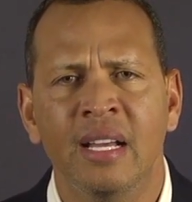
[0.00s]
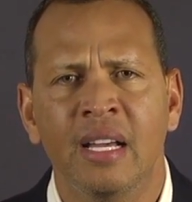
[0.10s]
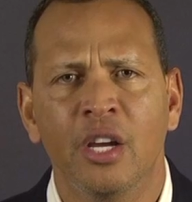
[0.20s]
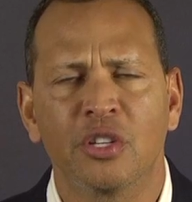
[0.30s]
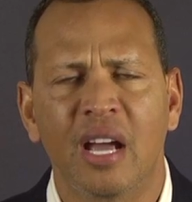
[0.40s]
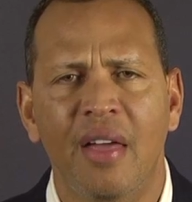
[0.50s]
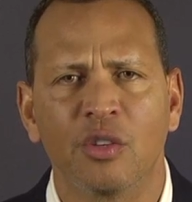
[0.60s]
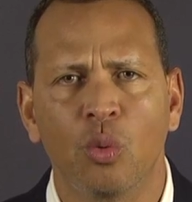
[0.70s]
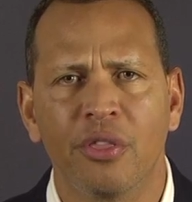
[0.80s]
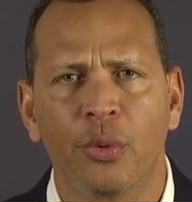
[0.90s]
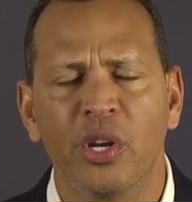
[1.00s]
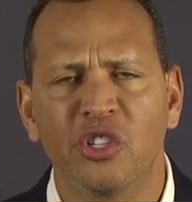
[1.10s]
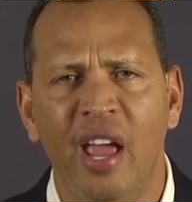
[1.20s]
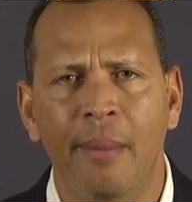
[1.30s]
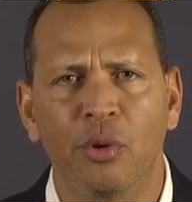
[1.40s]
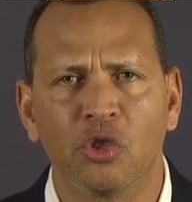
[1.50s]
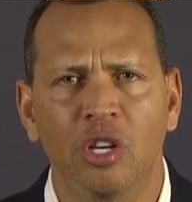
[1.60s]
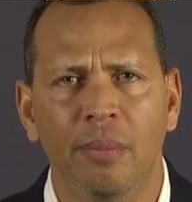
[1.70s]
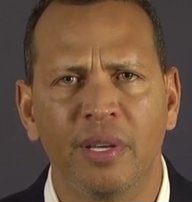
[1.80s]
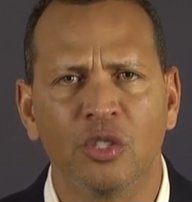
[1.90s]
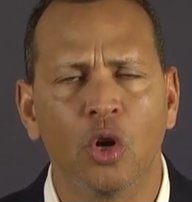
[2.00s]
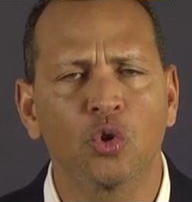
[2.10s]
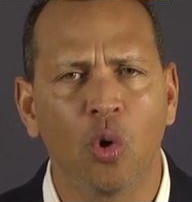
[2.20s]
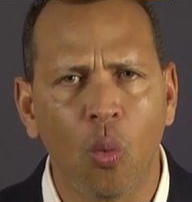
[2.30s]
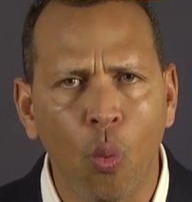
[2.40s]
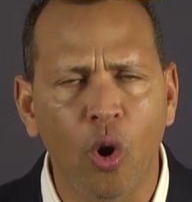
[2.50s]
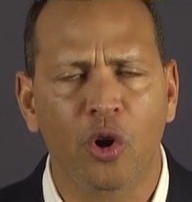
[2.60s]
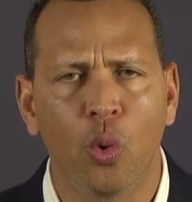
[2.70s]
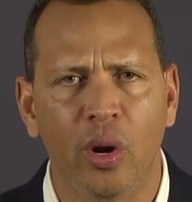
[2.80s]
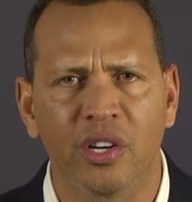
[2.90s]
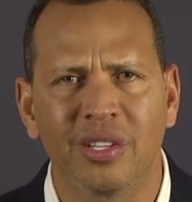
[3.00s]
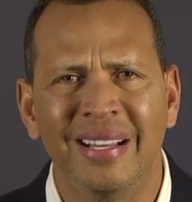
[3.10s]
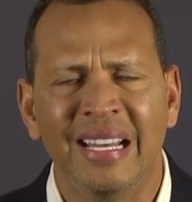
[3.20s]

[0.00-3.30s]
Here's a guy that's won three championships. He's also a workhorse.